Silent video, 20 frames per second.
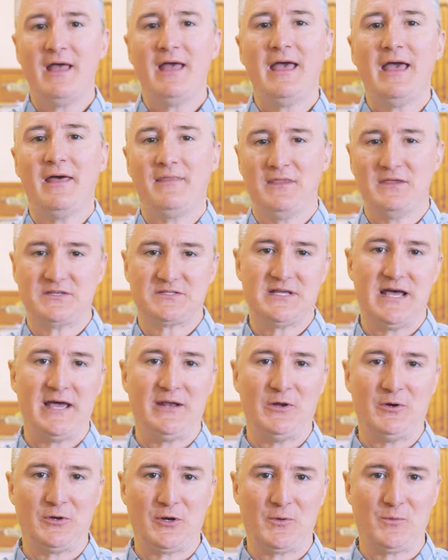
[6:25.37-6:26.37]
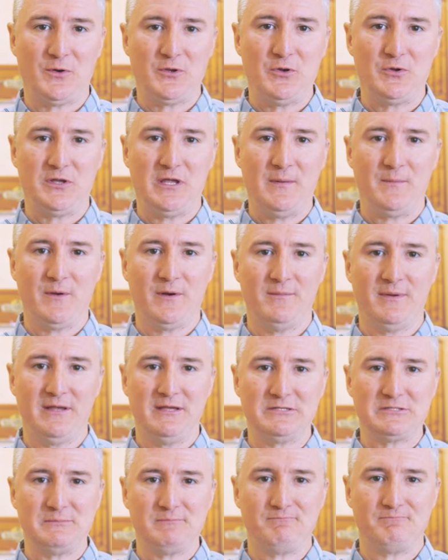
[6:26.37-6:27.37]
and the site owner when you keep your
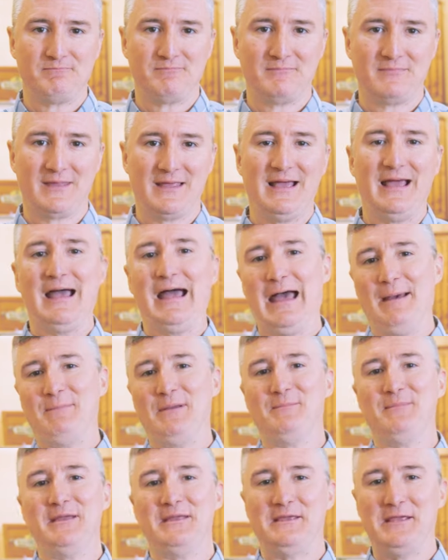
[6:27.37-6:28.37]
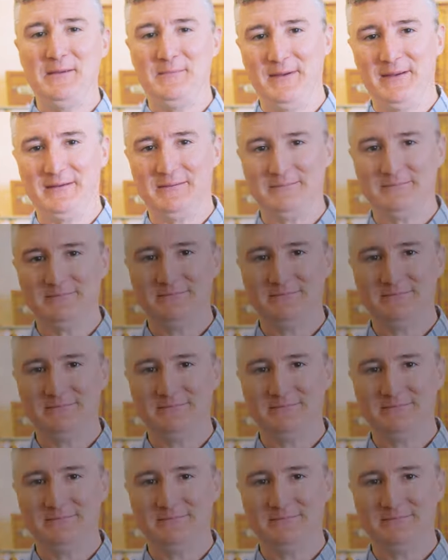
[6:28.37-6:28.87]
bees. Happy beekeeping.